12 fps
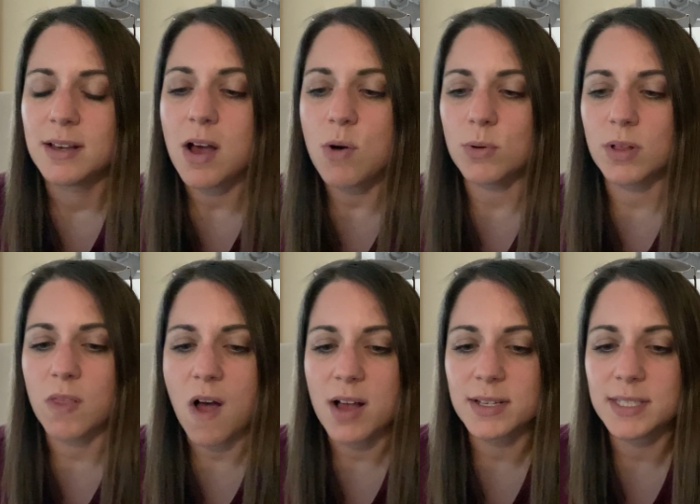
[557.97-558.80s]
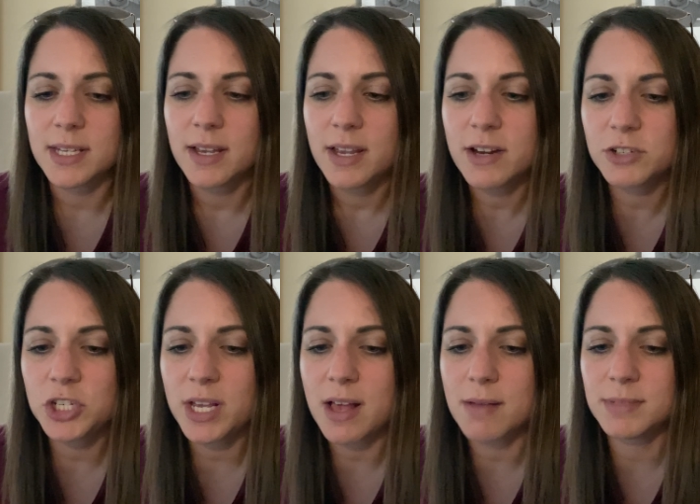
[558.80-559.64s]
Oh, Glocks, here
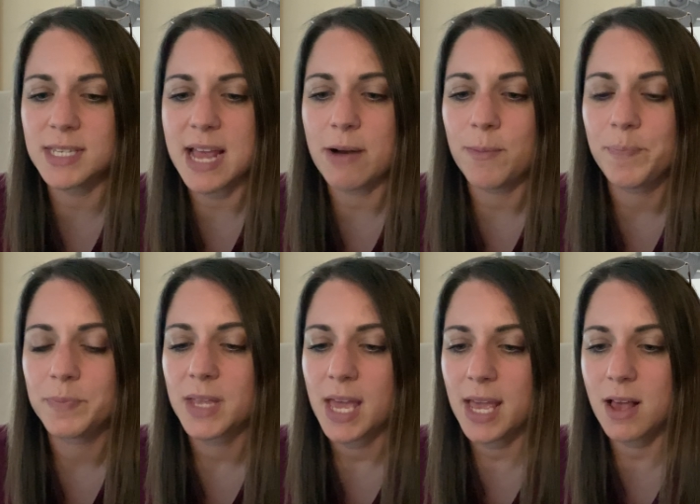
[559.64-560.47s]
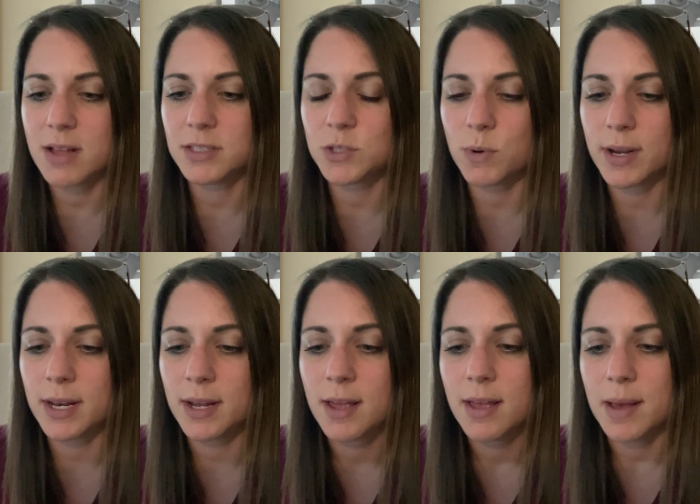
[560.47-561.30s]
she comes now. Hang on,
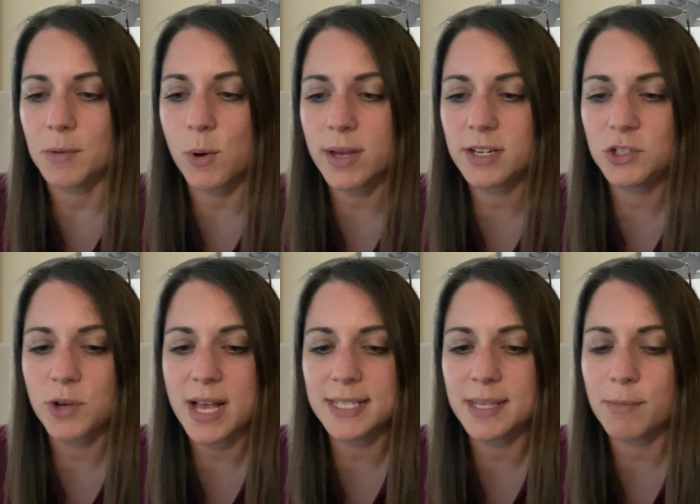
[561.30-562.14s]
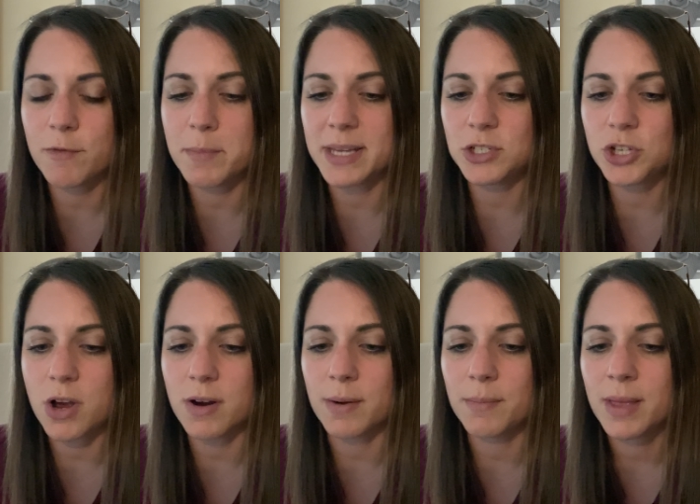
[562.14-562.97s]
Soren. I'm going to try some of my
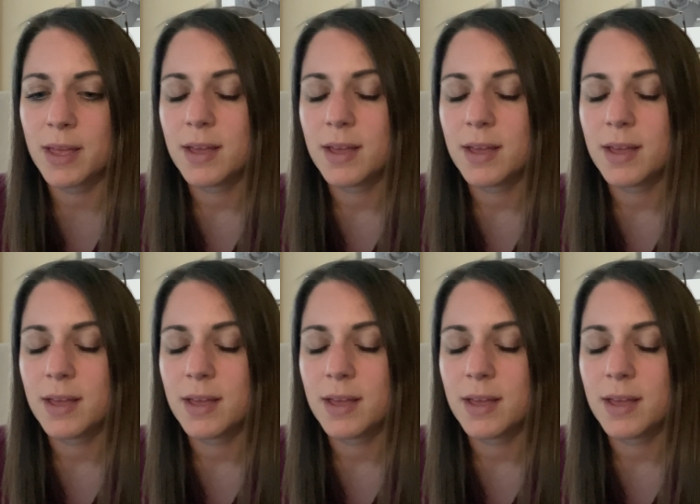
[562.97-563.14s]
charm.